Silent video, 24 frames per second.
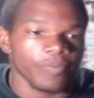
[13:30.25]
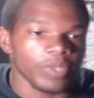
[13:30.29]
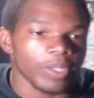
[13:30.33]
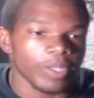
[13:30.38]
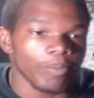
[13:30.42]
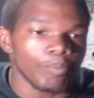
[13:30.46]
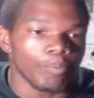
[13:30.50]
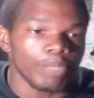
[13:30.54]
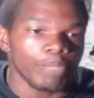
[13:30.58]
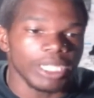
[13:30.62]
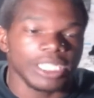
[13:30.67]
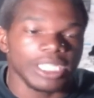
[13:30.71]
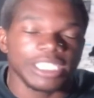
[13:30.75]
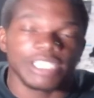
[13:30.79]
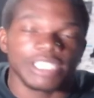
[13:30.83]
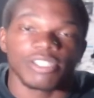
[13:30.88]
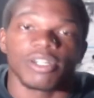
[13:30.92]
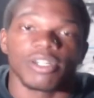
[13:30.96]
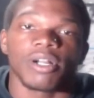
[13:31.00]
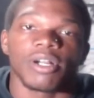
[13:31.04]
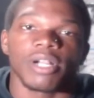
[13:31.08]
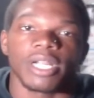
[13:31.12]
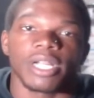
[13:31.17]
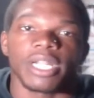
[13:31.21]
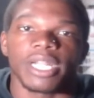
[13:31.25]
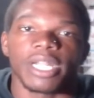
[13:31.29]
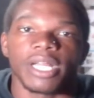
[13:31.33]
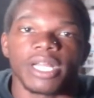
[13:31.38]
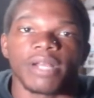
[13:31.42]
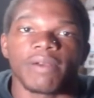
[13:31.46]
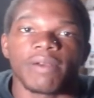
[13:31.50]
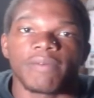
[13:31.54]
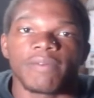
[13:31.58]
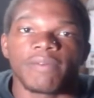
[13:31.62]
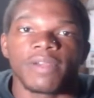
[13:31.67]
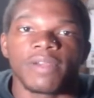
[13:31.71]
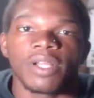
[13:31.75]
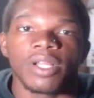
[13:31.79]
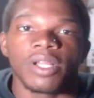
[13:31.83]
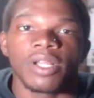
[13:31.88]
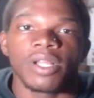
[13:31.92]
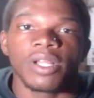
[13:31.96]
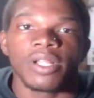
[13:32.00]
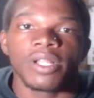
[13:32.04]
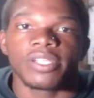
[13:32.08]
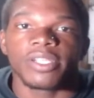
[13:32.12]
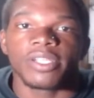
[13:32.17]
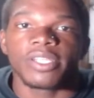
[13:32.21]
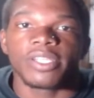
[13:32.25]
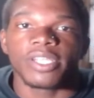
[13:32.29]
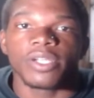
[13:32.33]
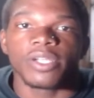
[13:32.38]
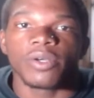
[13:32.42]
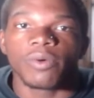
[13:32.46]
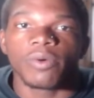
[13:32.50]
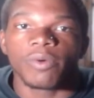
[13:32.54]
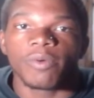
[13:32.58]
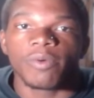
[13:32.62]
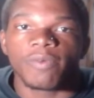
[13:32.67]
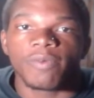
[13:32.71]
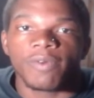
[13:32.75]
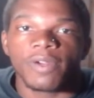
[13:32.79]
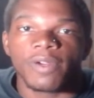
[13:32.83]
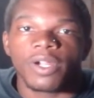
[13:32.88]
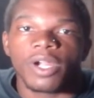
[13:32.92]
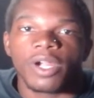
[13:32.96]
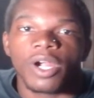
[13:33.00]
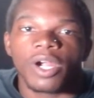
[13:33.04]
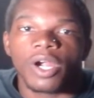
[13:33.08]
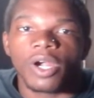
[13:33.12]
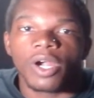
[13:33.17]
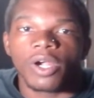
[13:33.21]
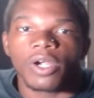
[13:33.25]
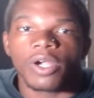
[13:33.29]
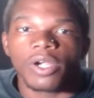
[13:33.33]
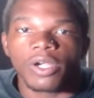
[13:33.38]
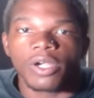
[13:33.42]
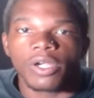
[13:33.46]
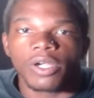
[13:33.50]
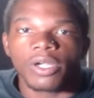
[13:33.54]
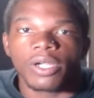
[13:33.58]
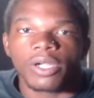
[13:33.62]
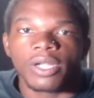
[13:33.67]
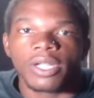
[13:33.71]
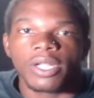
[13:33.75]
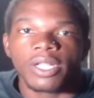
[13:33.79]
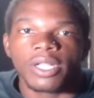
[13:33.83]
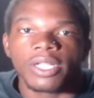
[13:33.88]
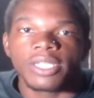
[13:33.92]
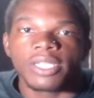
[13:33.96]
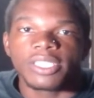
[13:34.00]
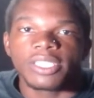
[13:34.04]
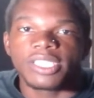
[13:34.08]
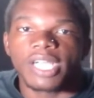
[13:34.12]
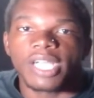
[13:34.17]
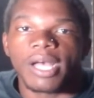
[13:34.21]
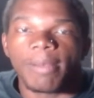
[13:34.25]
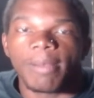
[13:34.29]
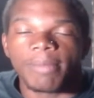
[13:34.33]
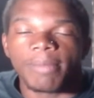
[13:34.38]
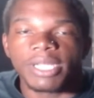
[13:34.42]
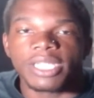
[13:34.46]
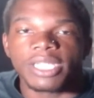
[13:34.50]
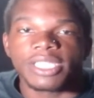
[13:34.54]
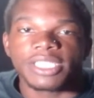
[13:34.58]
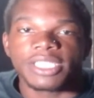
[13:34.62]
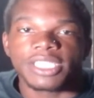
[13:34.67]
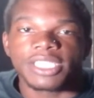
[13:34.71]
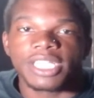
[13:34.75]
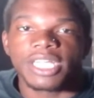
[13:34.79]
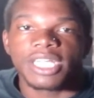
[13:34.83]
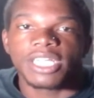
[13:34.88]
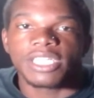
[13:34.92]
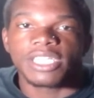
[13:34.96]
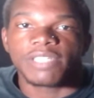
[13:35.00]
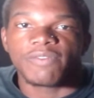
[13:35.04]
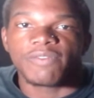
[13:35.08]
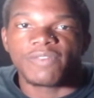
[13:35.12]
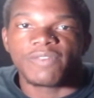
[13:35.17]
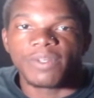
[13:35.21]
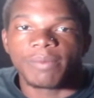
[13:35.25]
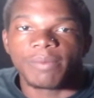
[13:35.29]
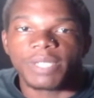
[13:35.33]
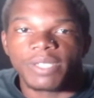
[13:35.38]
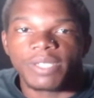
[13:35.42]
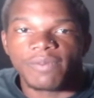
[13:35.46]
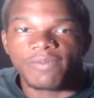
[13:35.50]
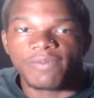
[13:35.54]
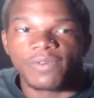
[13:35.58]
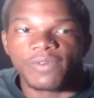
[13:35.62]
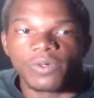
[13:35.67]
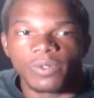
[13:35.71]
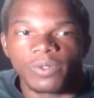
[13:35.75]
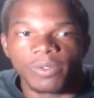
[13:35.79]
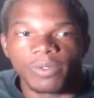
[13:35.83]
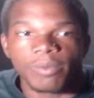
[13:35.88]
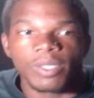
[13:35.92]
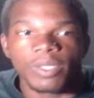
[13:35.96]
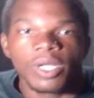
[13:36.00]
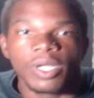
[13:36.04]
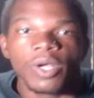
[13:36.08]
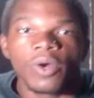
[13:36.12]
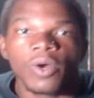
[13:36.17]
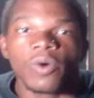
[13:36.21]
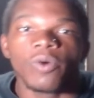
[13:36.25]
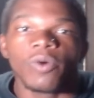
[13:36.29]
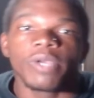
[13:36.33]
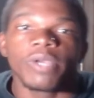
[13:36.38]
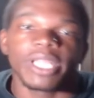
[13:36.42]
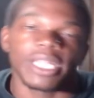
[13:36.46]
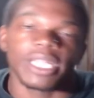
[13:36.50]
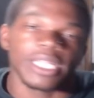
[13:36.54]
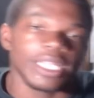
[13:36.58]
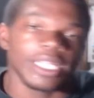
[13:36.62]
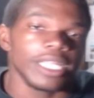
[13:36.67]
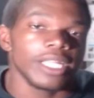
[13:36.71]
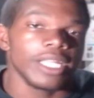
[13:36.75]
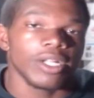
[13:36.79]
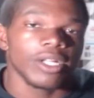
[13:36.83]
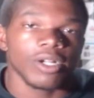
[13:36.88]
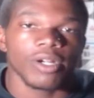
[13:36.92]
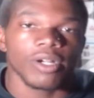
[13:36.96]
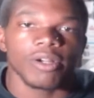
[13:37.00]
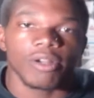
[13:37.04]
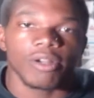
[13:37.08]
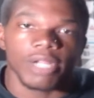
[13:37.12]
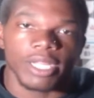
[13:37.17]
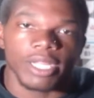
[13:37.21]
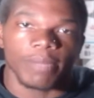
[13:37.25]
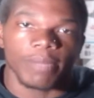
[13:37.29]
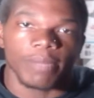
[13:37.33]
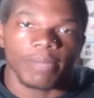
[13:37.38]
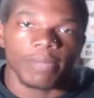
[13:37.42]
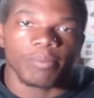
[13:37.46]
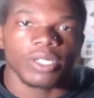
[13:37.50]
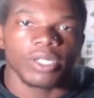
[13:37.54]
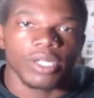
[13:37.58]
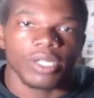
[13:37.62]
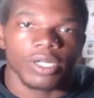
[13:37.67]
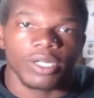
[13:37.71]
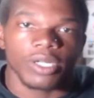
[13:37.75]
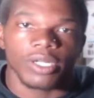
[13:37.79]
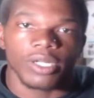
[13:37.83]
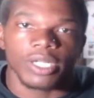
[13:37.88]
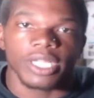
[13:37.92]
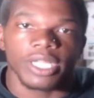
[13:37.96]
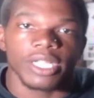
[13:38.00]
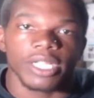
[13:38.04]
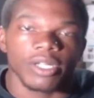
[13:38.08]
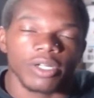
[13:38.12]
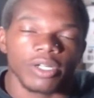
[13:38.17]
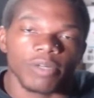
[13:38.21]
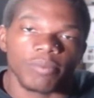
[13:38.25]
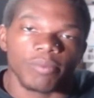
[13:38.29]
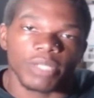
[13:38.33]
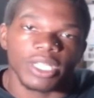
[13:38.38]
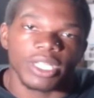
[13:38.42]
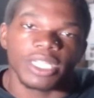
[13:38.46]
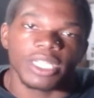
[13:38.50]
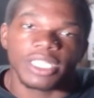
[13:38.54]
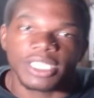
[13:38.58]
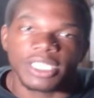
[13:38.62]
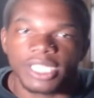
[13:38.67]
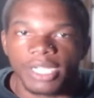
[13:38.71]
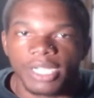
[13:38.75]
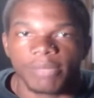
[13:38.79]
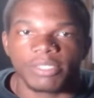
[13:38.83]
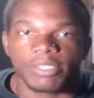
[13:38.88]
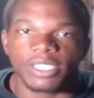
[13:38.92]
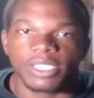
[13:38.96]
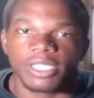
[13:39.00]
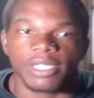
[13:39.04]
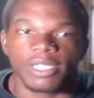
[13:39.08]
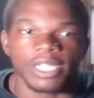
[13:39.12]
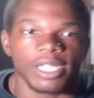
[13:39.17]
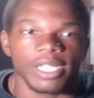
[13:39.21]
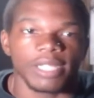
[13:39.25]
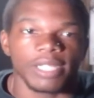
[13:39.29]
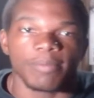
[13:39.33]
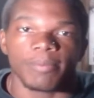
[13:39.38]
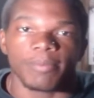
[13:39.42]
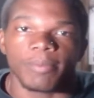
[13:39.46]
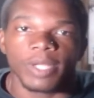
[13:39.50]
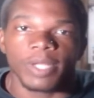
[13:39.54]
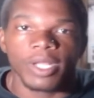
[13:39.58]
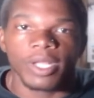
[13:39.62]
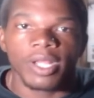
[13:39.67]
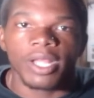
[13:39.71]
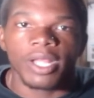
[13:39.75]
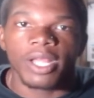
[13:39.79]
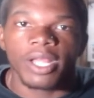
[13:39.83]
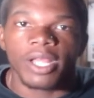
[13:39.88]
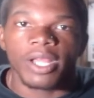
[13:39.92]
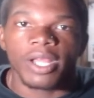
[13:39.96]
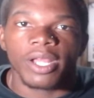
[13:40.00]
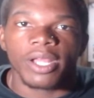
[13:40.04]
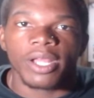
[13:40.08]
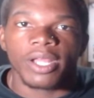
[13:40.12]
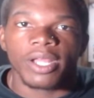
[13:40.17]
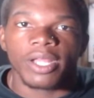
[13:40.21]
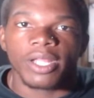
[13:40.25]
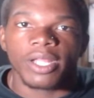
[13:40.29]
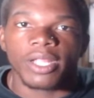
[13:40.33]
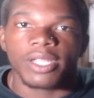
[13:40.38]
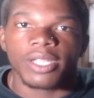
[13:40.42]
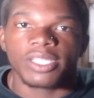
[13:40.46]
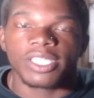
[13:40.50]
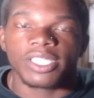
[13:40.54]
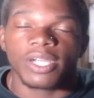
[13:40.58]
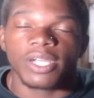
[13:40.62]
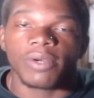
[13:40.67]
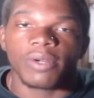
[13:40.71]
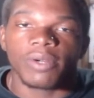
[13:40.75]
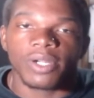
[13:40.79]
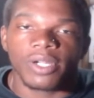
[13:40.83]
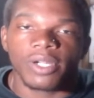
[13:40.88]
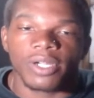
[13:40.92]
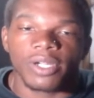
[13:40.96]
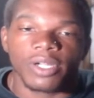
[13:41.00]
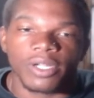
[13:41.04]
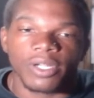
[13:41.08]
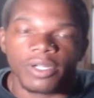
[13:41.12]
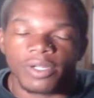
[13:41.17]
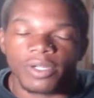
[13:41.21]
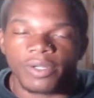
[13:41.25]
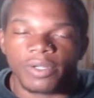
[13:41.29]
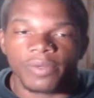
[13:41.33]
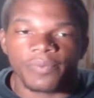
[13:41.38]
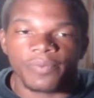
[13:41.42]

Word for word: be strong enough to deal with her dominant slash feminine form, who can lead her and put her in her place type shit and tell her